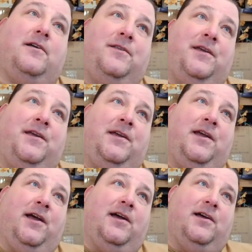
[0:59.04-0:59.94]
the
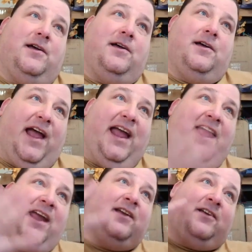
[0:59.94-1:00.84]

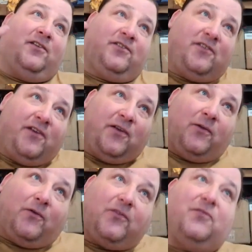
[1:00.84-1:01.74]
hand
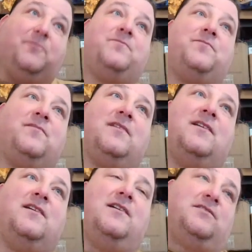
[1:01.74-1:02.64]
skills
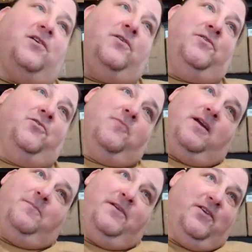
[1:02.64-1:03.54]
so you
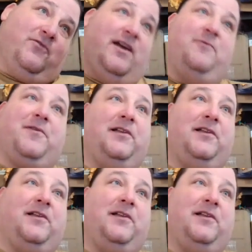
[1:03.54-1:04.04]
might be great with a